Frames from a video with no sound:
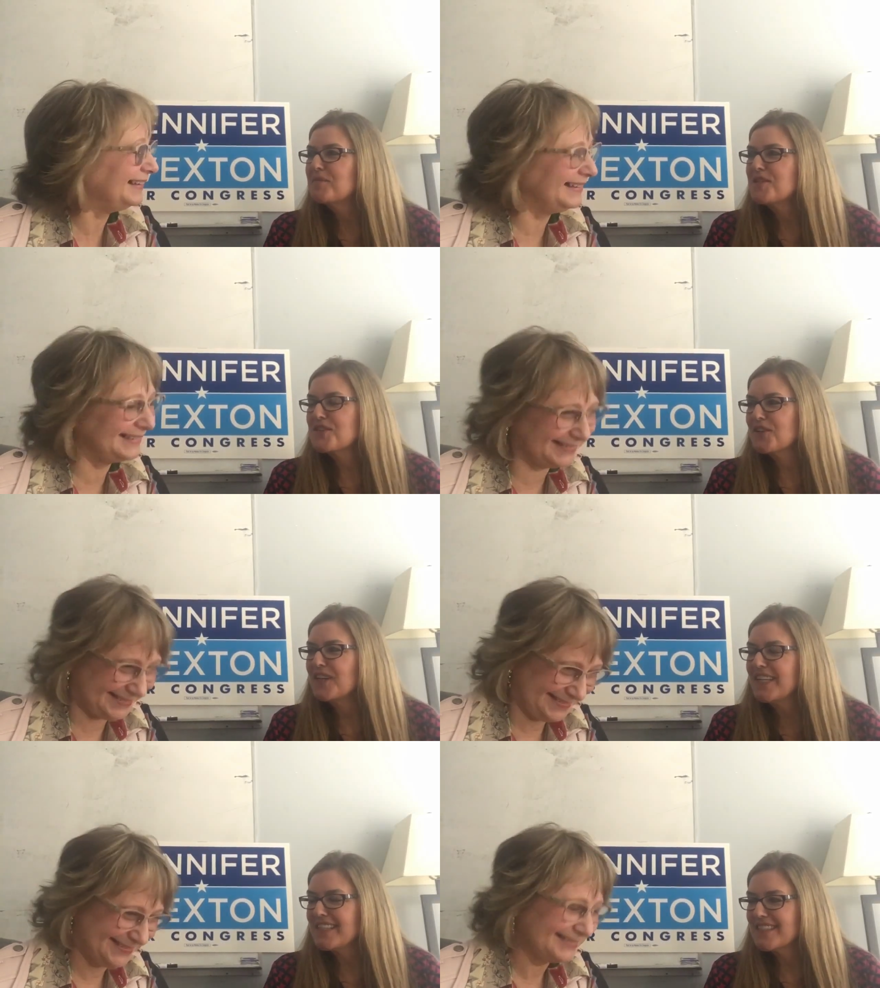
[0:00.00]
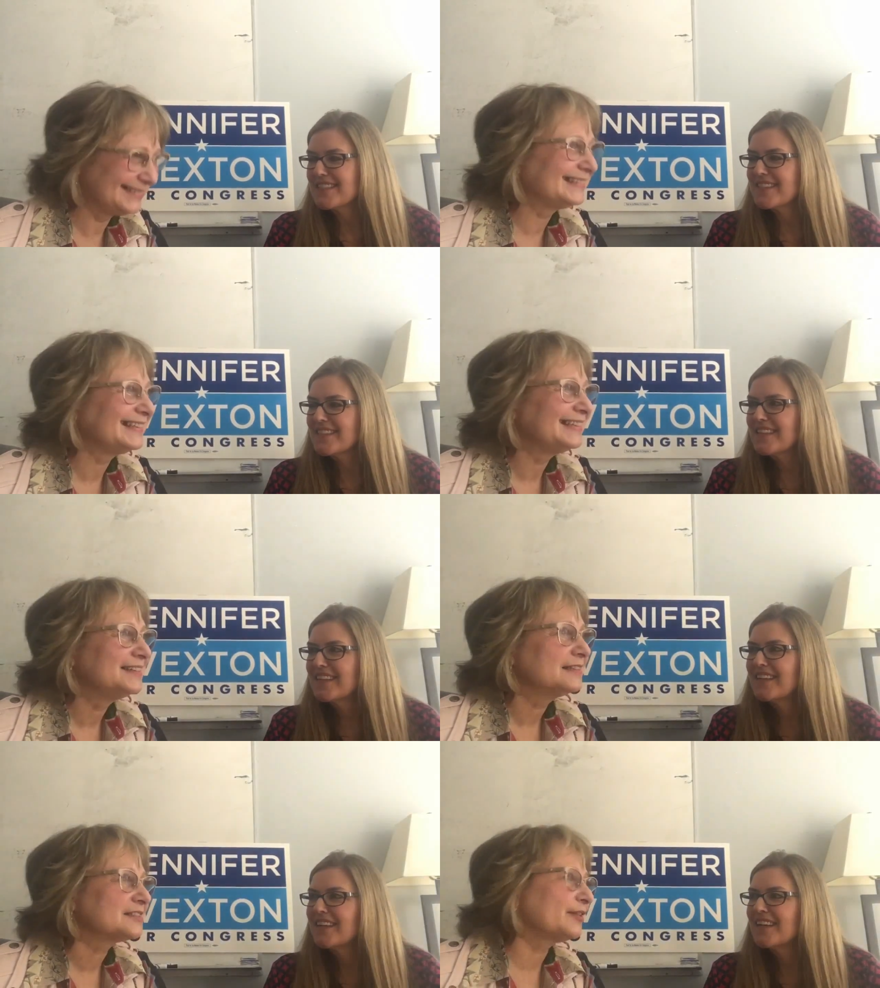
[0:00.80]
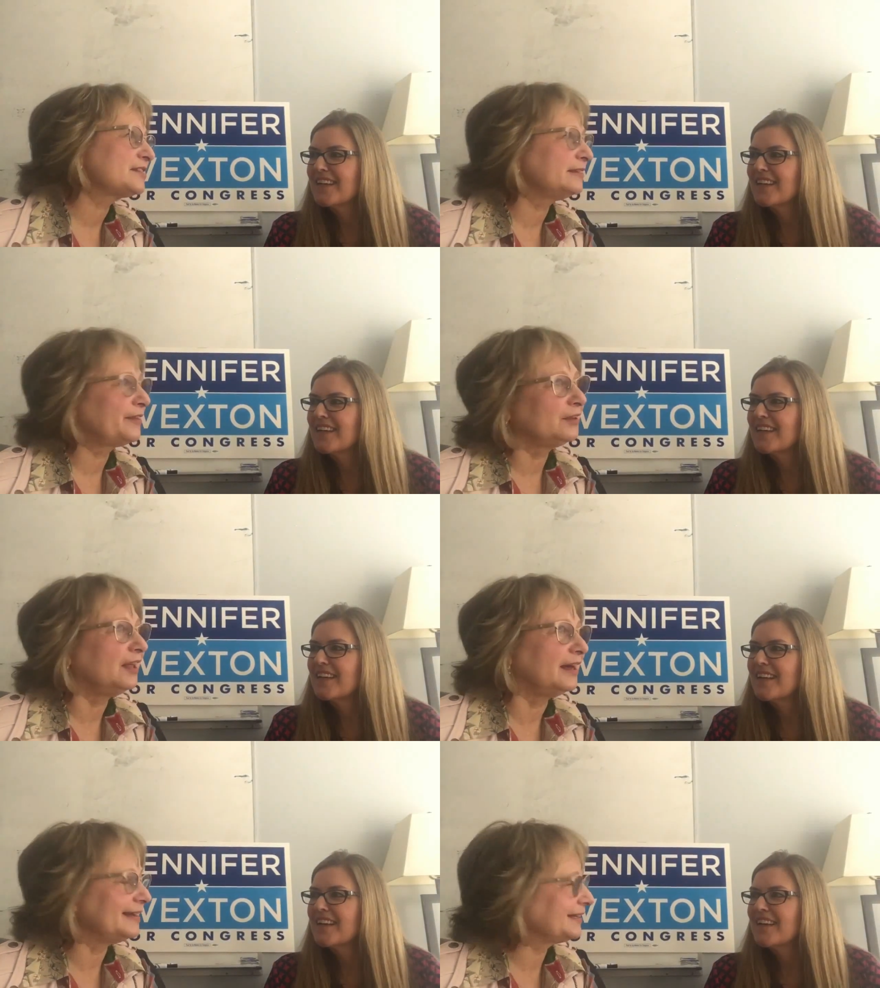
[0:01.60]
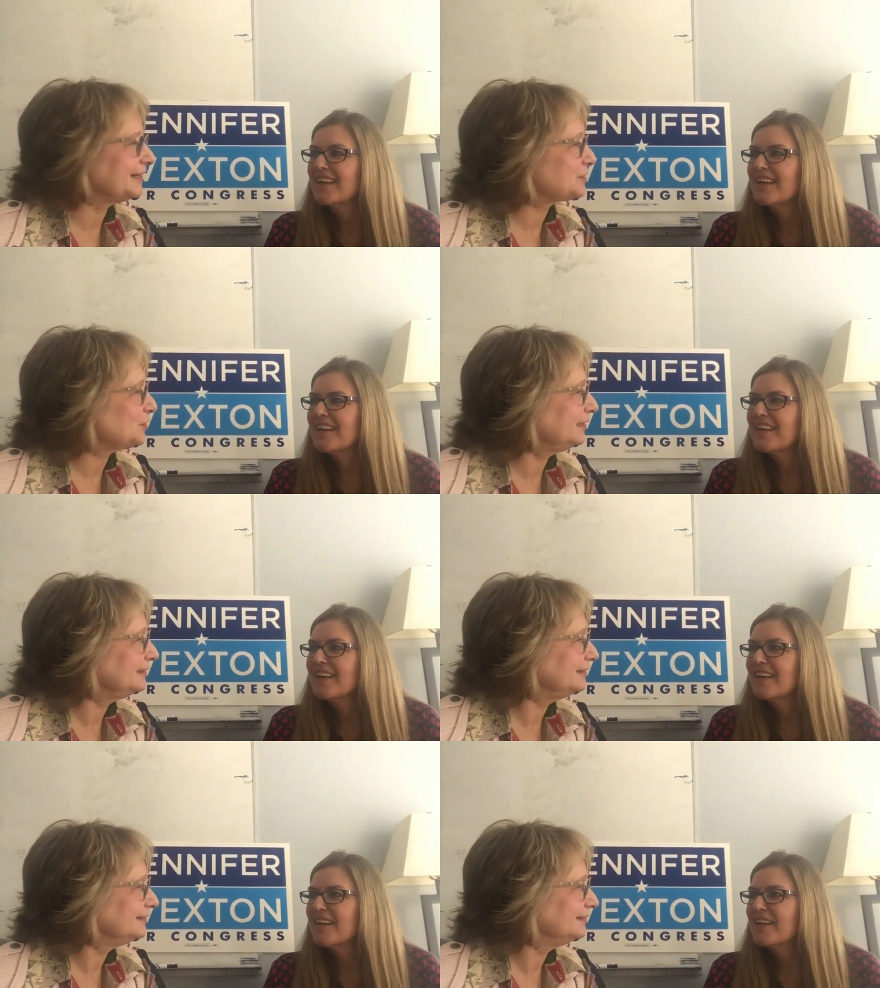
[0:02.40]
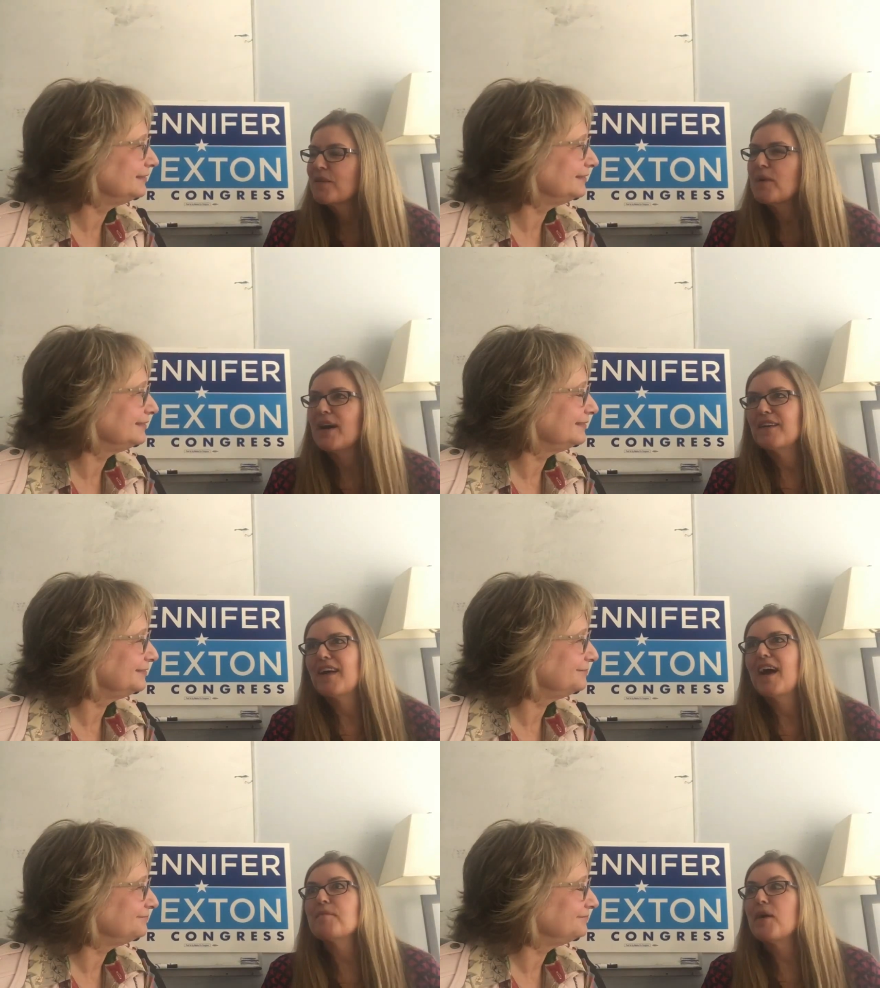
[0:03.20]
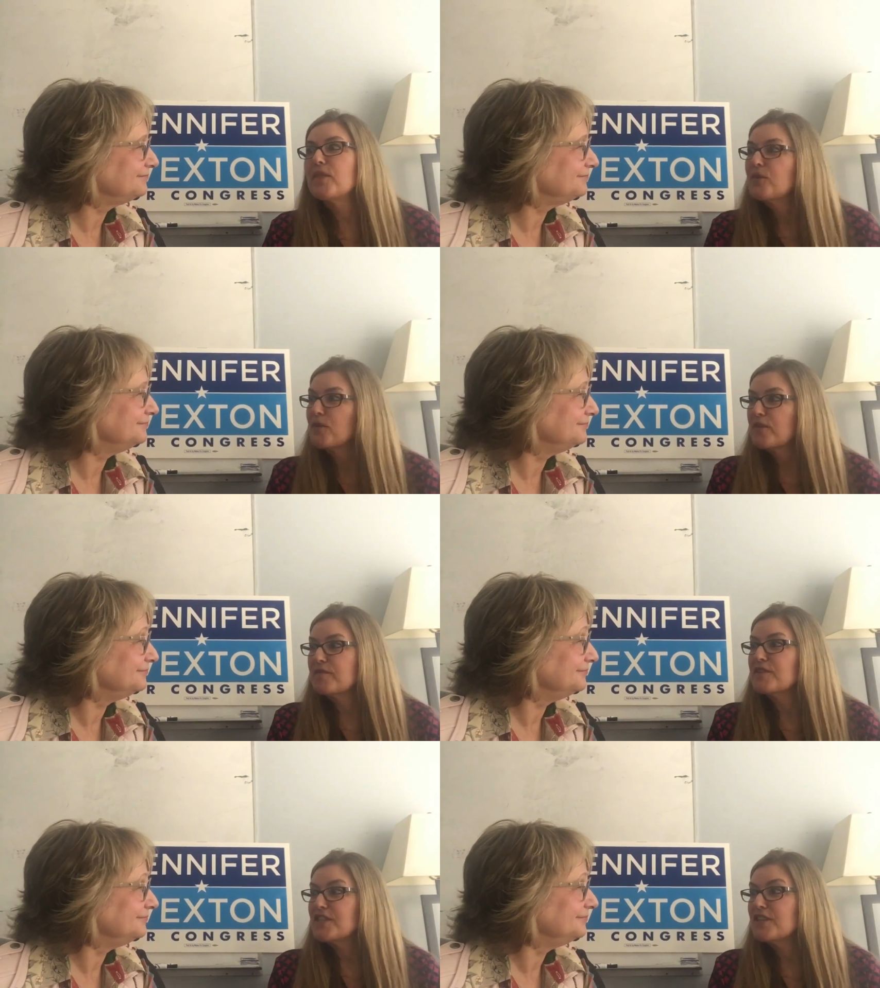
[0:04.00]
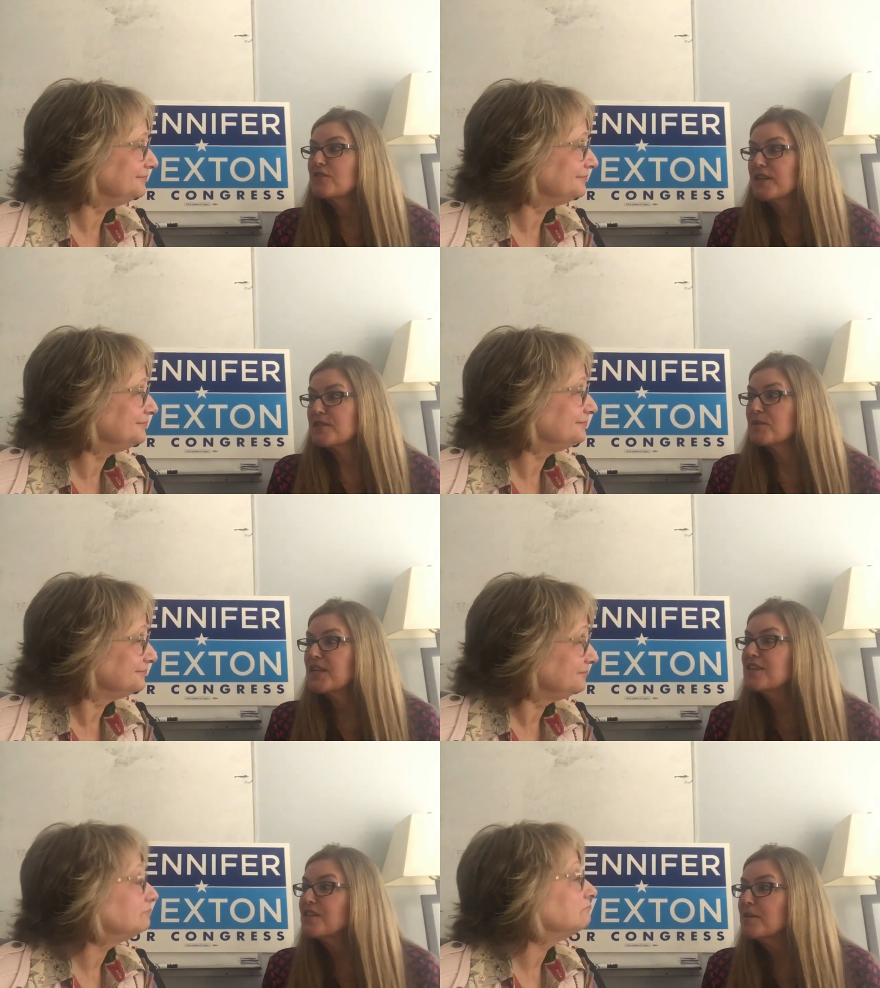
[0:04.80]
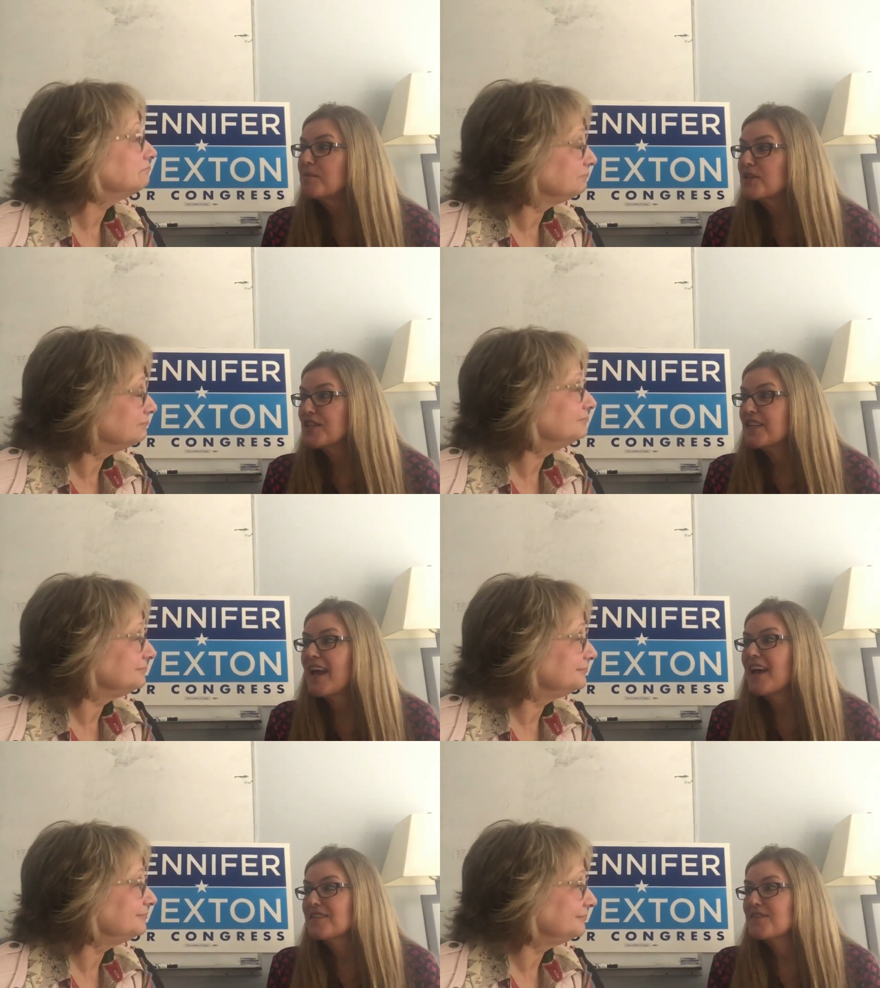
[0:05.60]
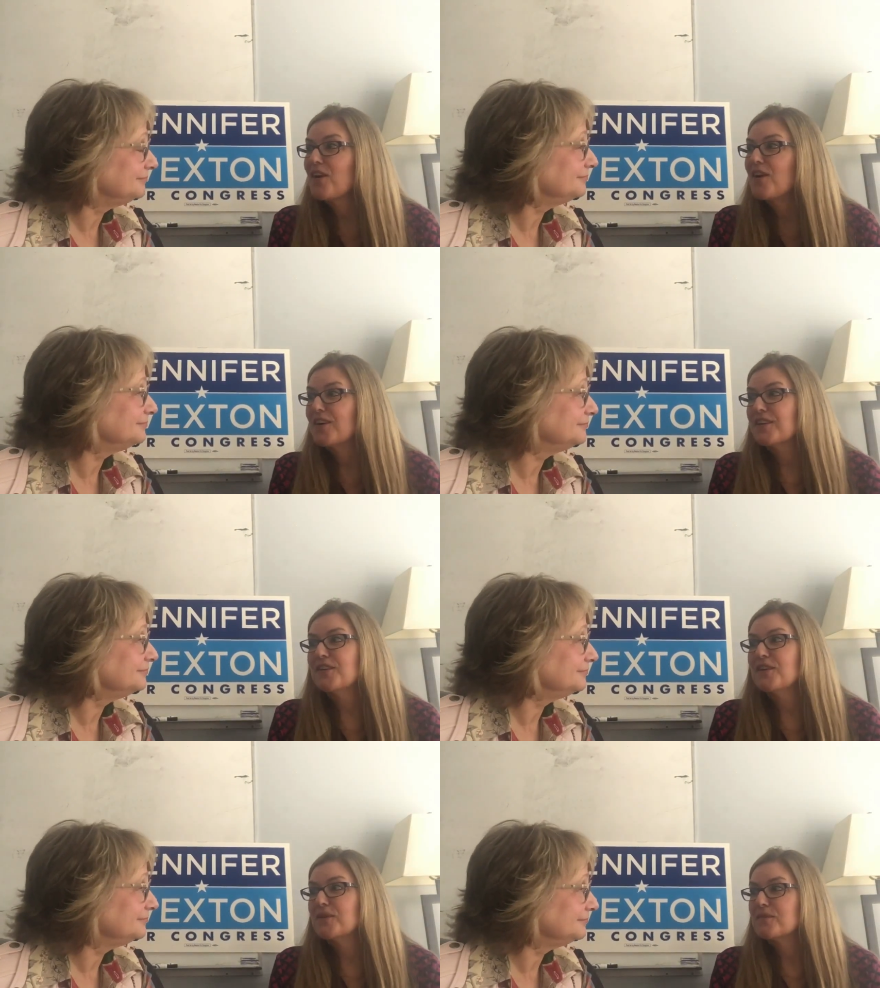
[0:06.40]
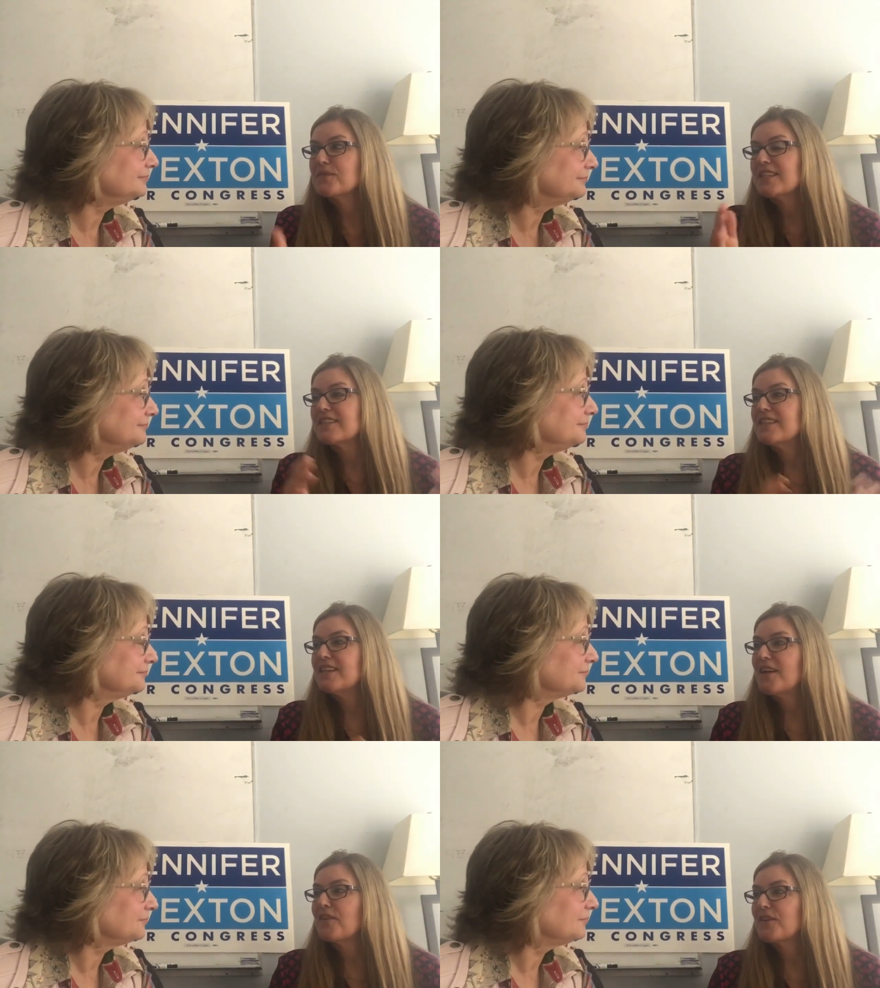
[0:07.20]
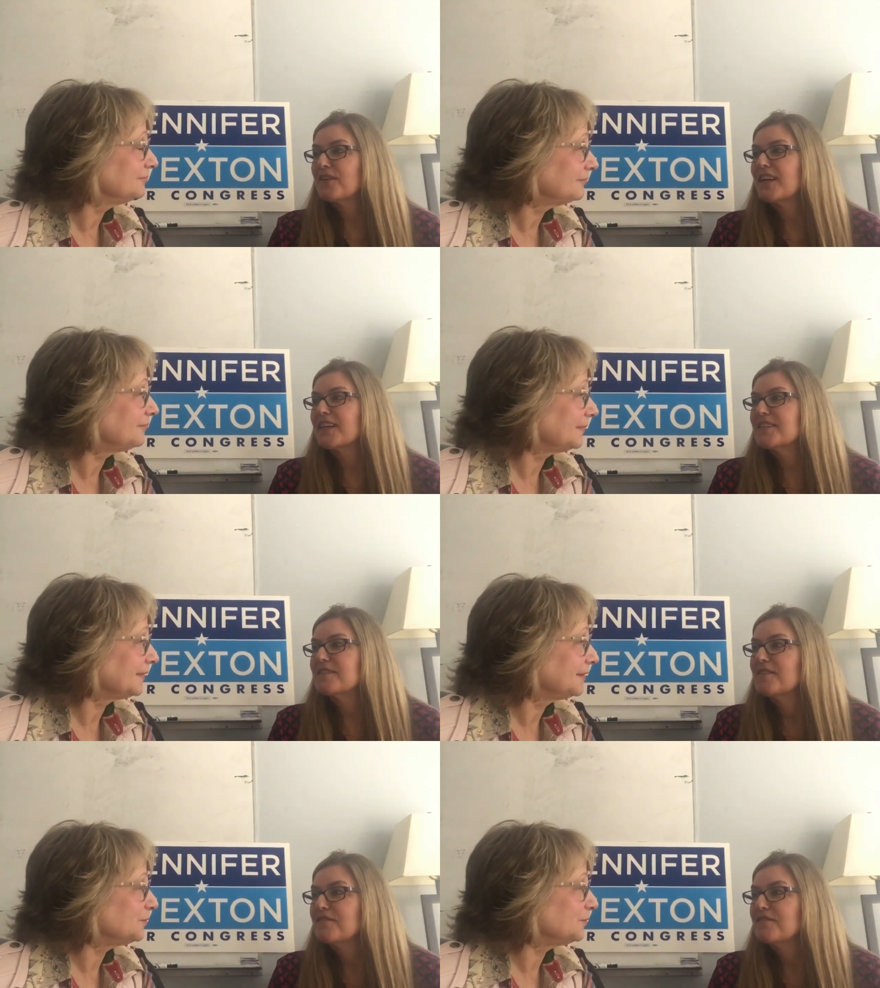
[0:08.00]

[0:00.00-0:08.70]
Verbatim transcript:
Speaker 1: commissioner is. So that's another lie, I guess,
Speaker 2: huh? Well, I'm on the Northern Virginia Transportation Commission, as are you know 16
Speaker 1: other elected